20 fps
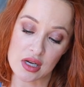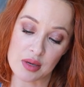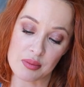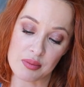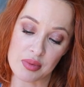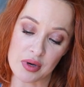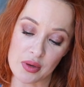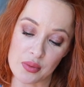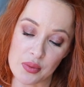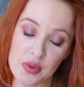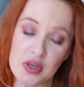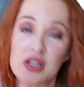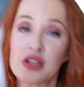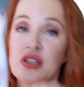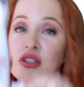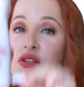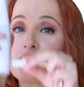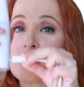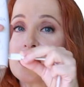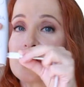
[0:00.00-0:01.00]
But when you
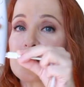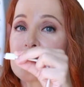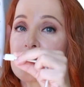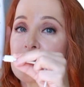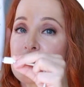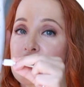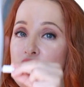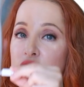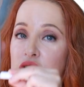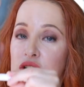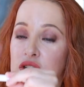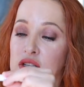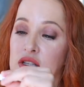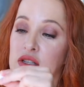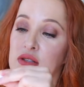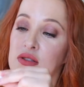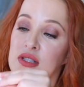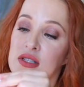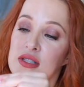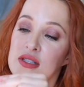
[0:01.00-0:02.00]
do need to charge it,
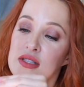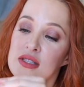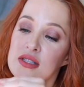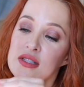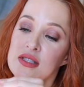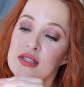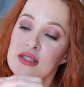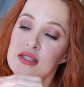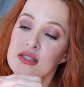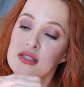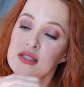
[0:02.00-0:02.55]
you just,